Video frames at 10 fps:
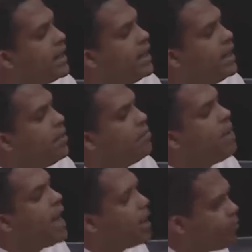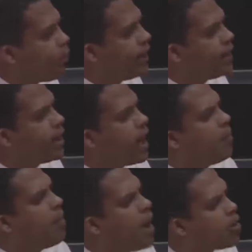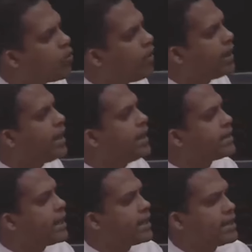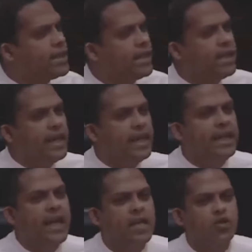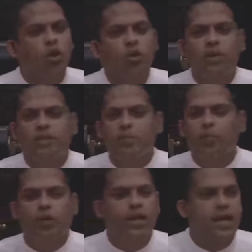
a bad point, Amaru Ratlaina Tanakadi, India has always supported